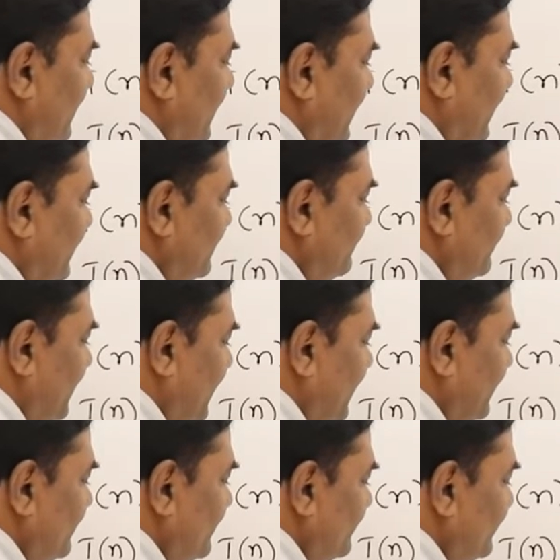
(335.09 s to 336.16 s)
n by
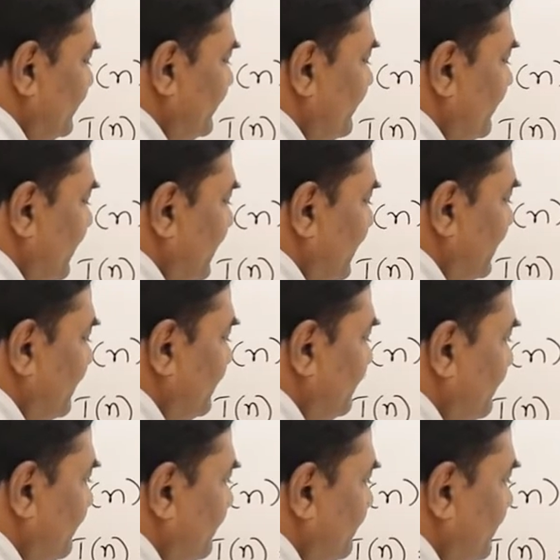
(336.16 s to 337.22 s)
2 square
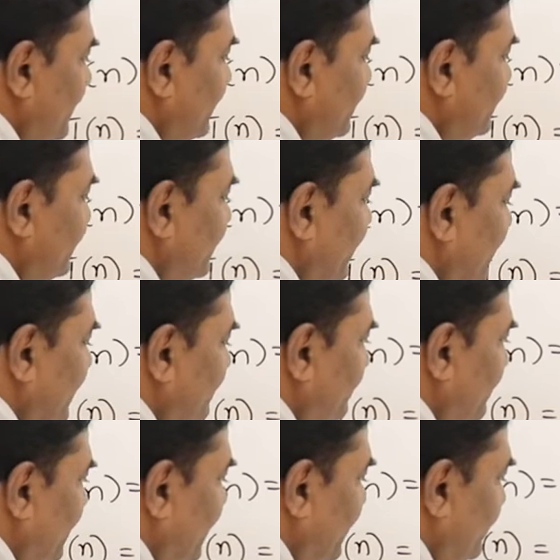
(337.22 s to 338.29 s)
plus n
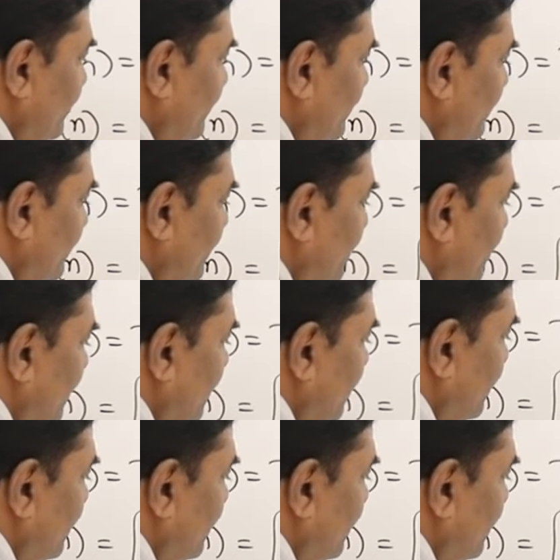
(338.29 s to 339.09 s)
by 2